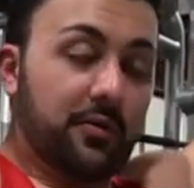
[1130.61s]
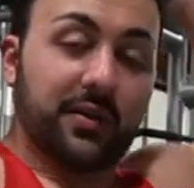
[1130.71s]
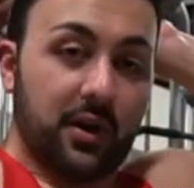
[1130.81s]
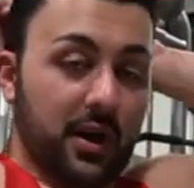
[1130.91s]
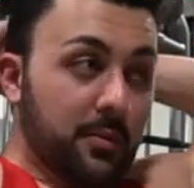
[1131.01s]

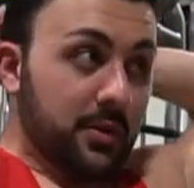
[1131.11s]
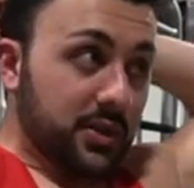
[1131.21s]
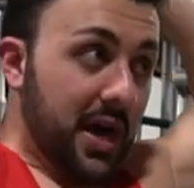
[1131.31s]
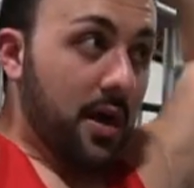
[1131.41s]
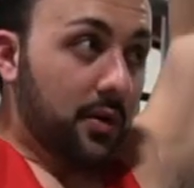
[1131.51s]
flare your
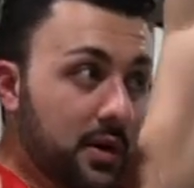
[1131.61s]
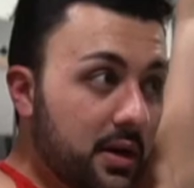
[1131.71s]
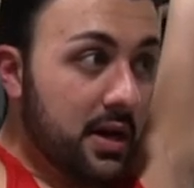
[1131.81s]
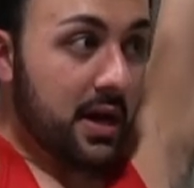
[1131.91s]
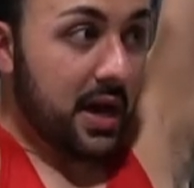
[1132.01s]
elbows out
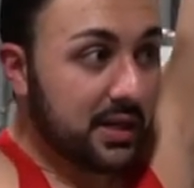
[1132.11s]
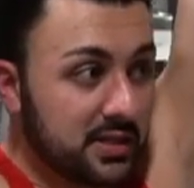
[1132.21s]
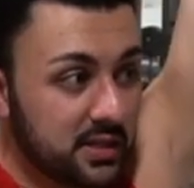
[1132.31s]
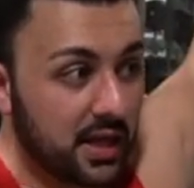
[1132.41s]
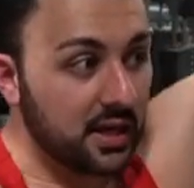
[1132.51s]
and
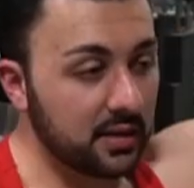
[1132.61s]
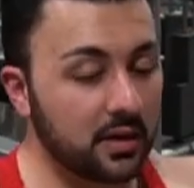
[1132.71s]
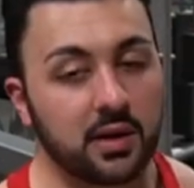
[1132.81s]
extend.